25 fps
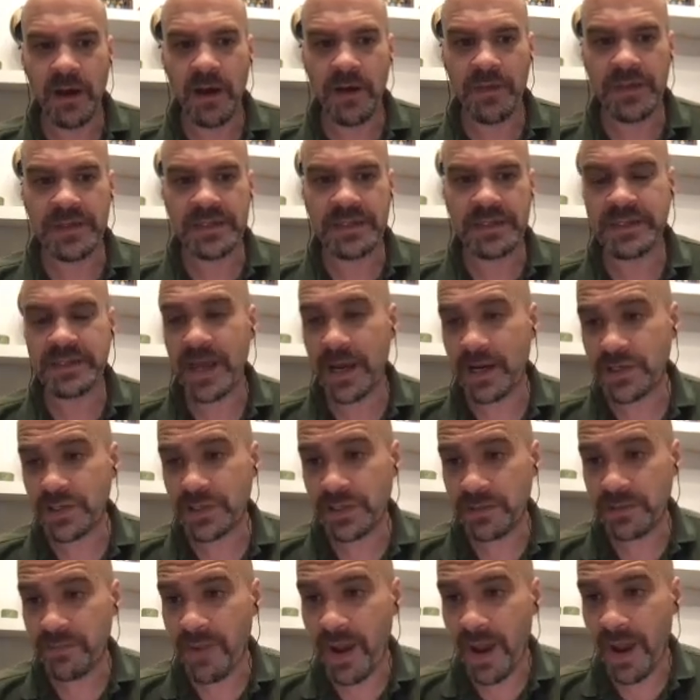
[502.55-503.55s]
This is
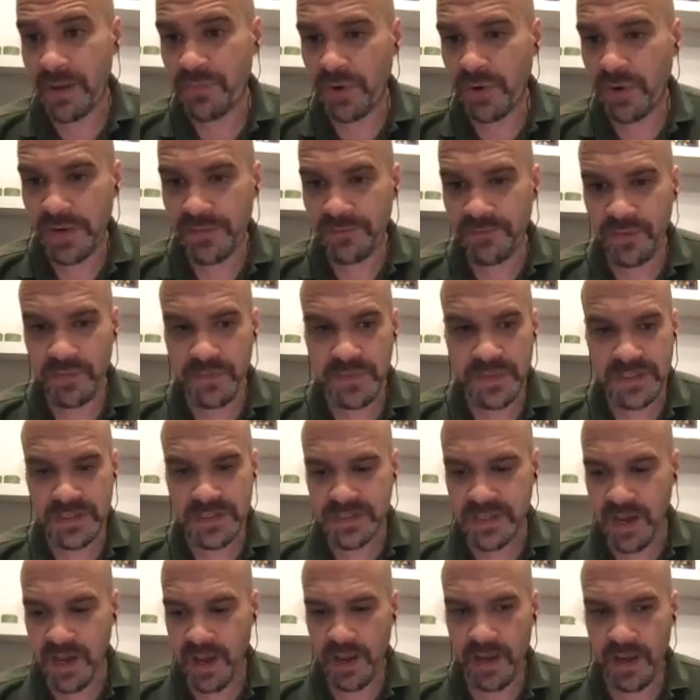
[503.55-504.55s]
actually my brain from the
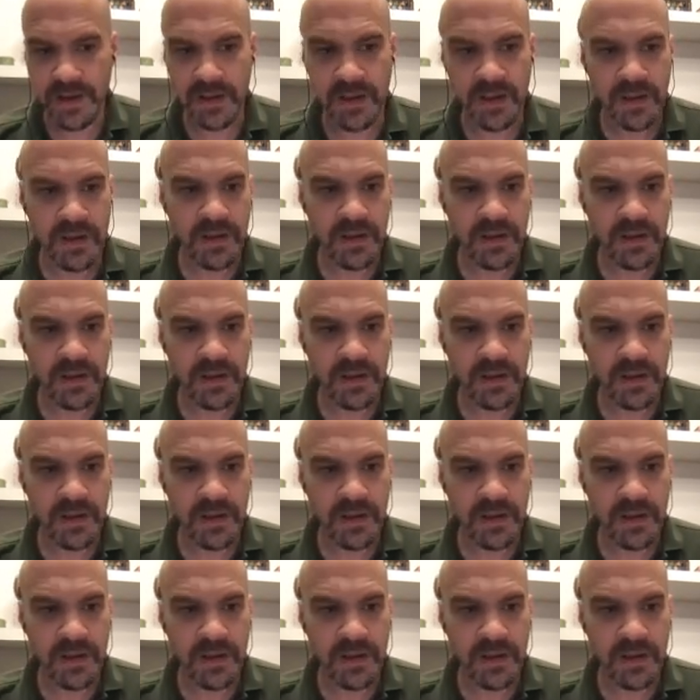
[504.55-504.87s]
side.